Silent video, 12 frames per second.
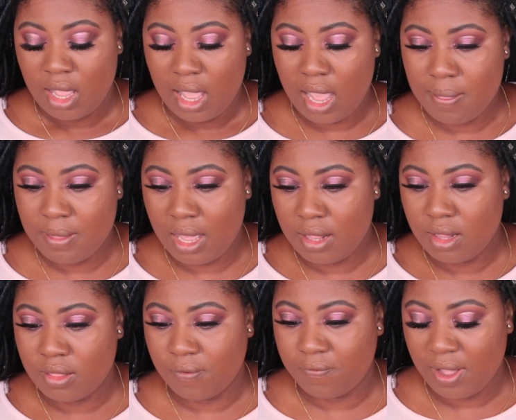And then
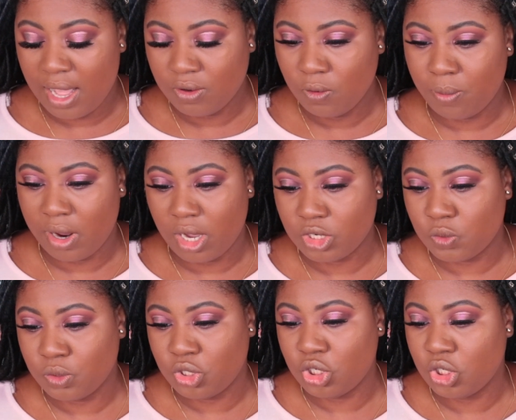the final brush,
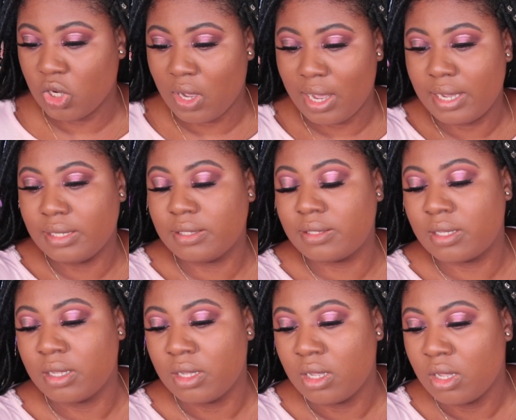which you guys
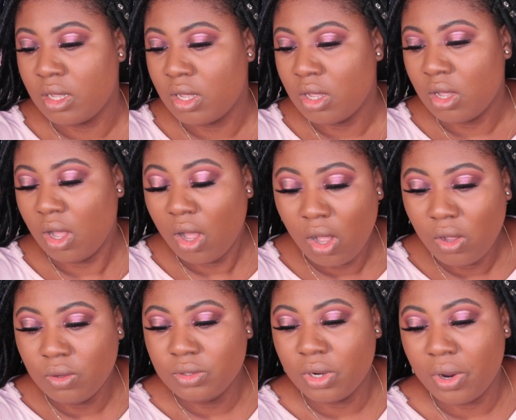
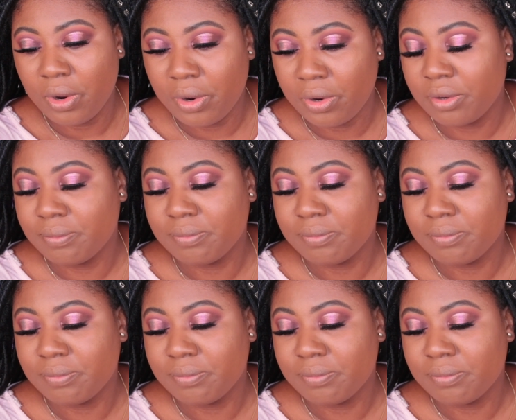all know,